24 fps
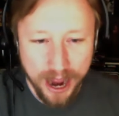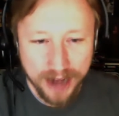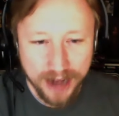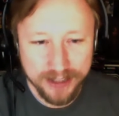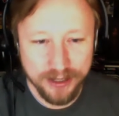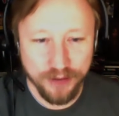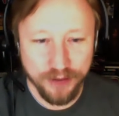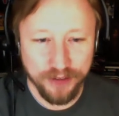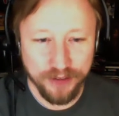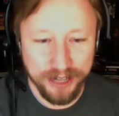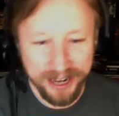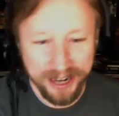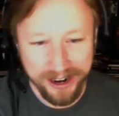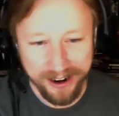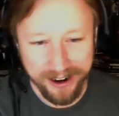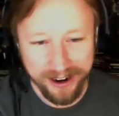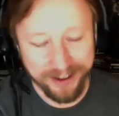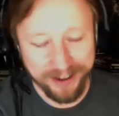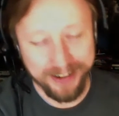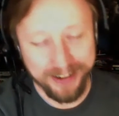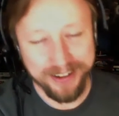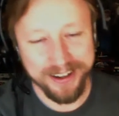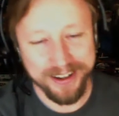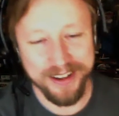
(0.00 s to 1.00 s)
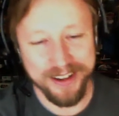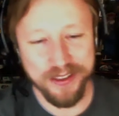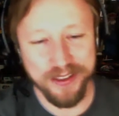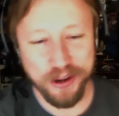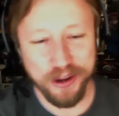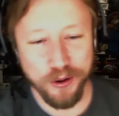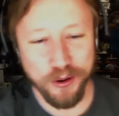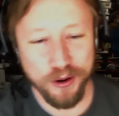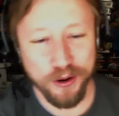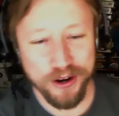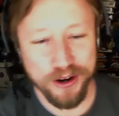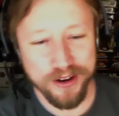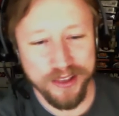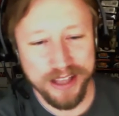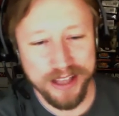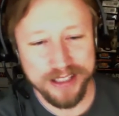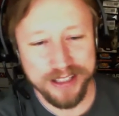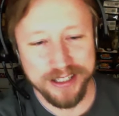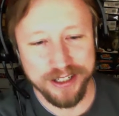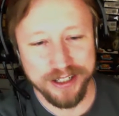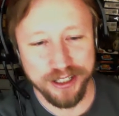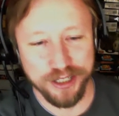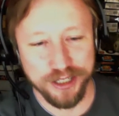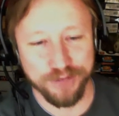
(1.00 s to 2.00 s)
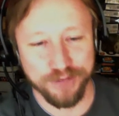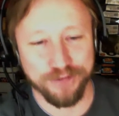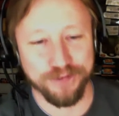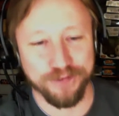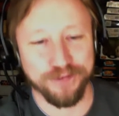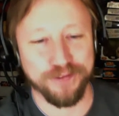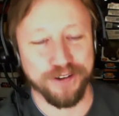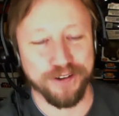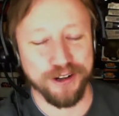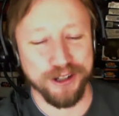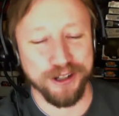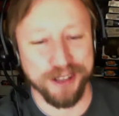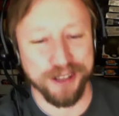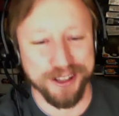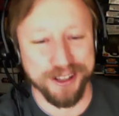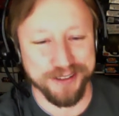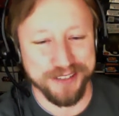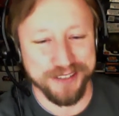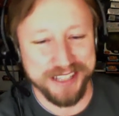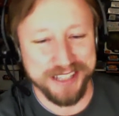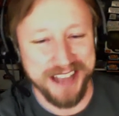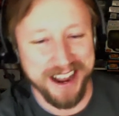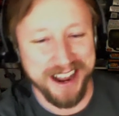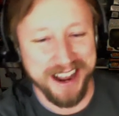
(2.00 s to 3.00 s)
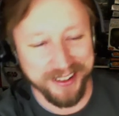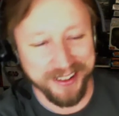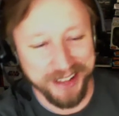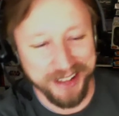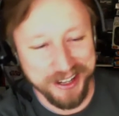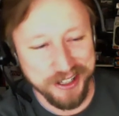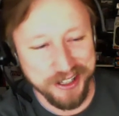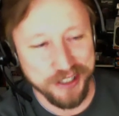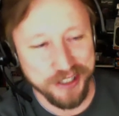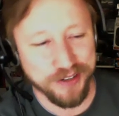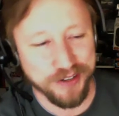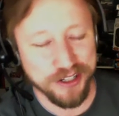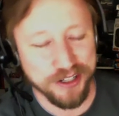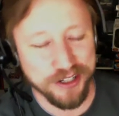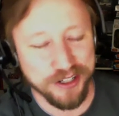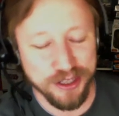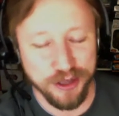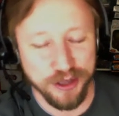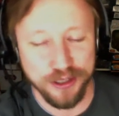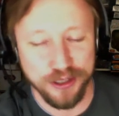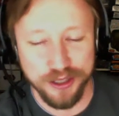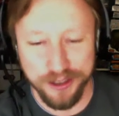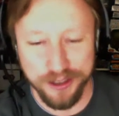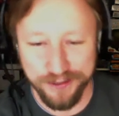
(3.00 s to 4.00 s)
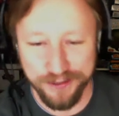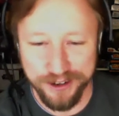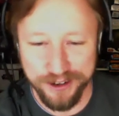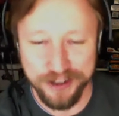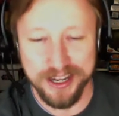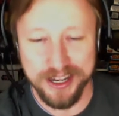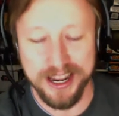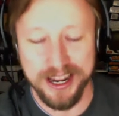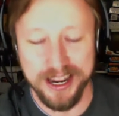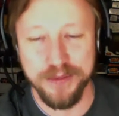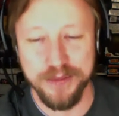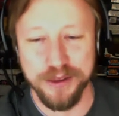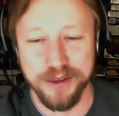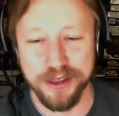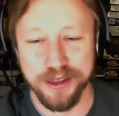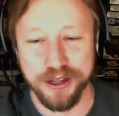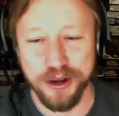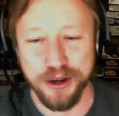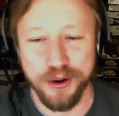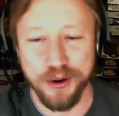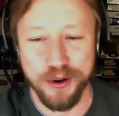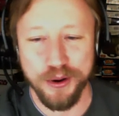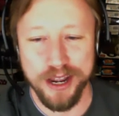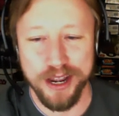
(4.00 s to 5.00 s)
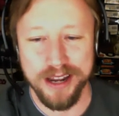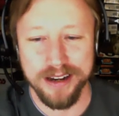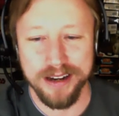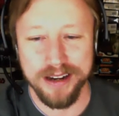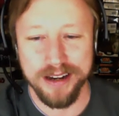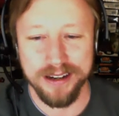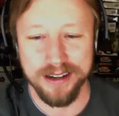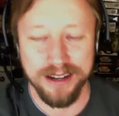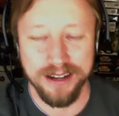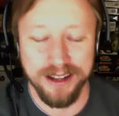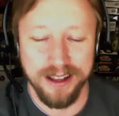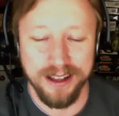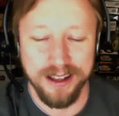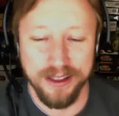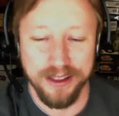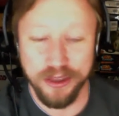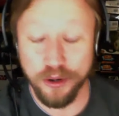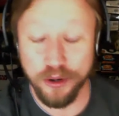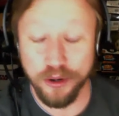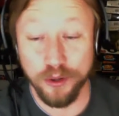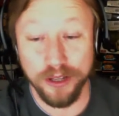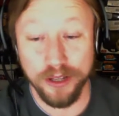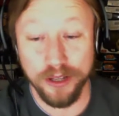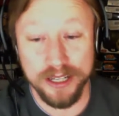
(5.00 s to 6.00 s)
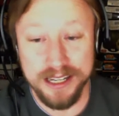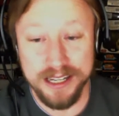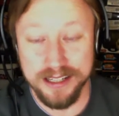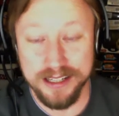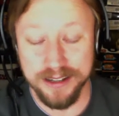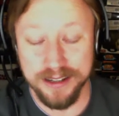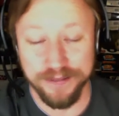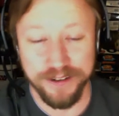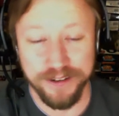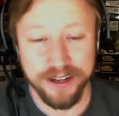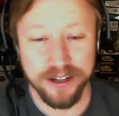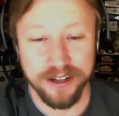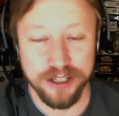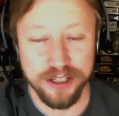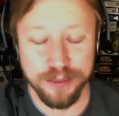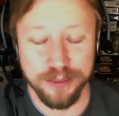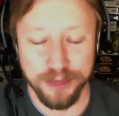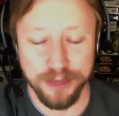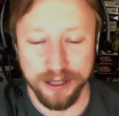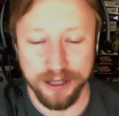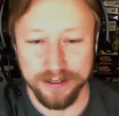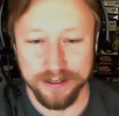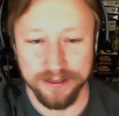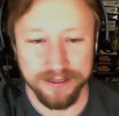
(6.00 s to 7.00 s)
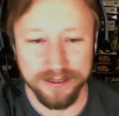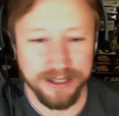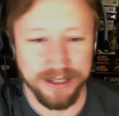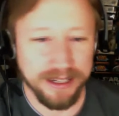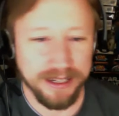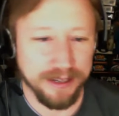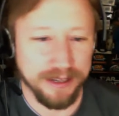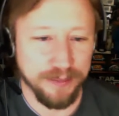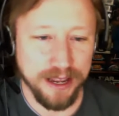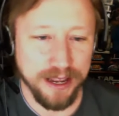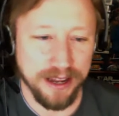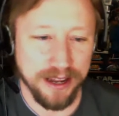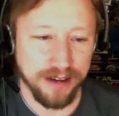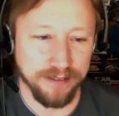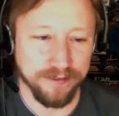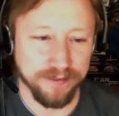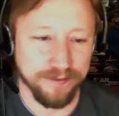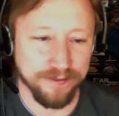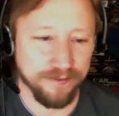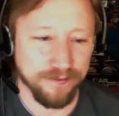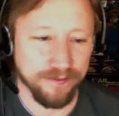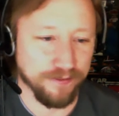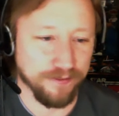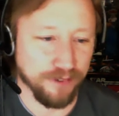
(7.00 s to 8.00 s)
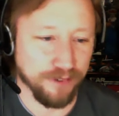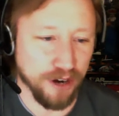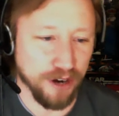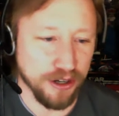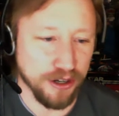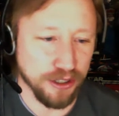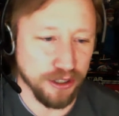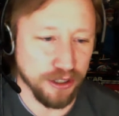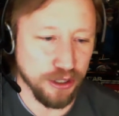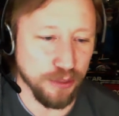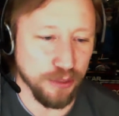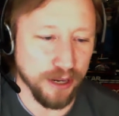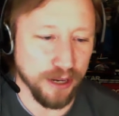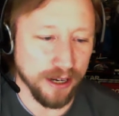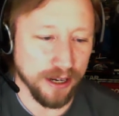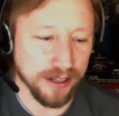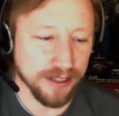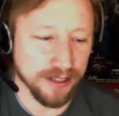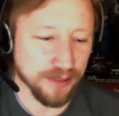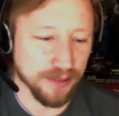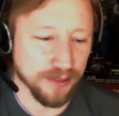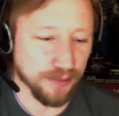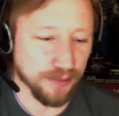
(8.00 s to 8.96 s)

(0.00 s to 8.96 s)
over here in the corner that's just full of Saga Legends figures. Those are the figures that came with the coin, and they were really decent figures. But man, for under $2,